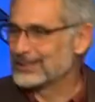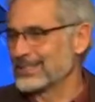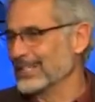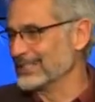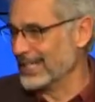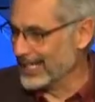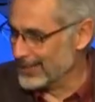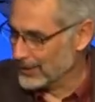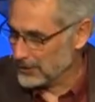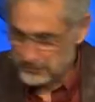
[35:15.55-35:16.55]
What's Isaiah
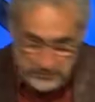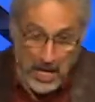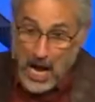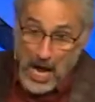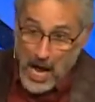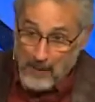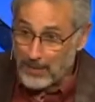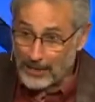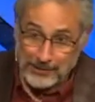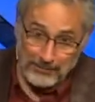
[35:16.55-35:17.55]
doing? Yeah,
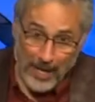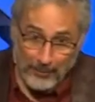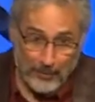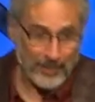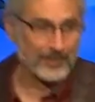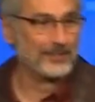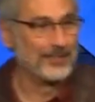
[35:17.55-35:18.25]
pass the popcorn.